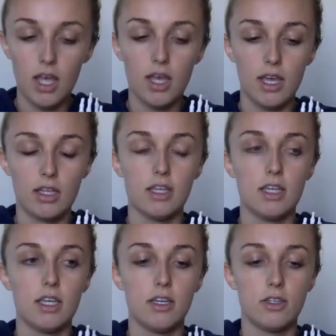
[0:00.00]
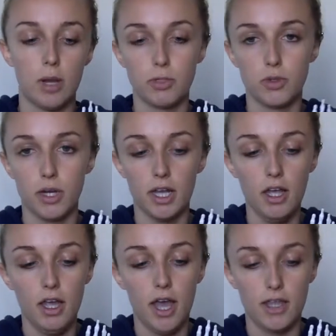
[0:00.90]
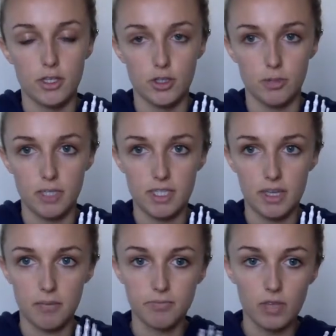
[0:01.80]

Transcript: the trapezoid and the trapezium.